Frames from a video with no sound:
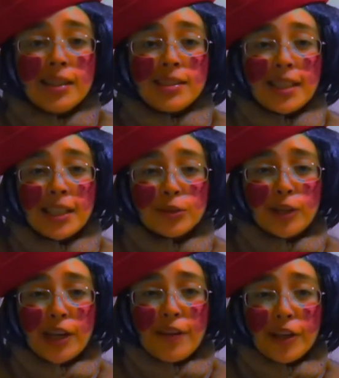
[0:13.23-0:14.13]
Seeing as we're
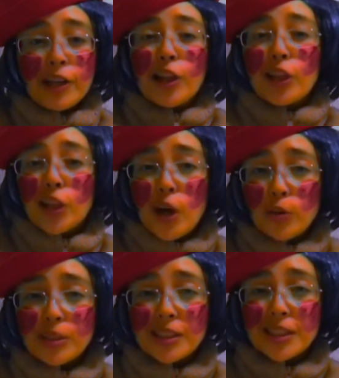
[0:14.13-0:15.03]
gonna have a low
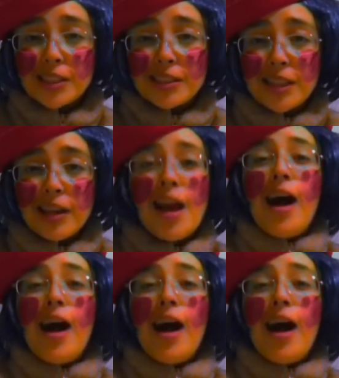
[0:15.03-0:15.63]
60,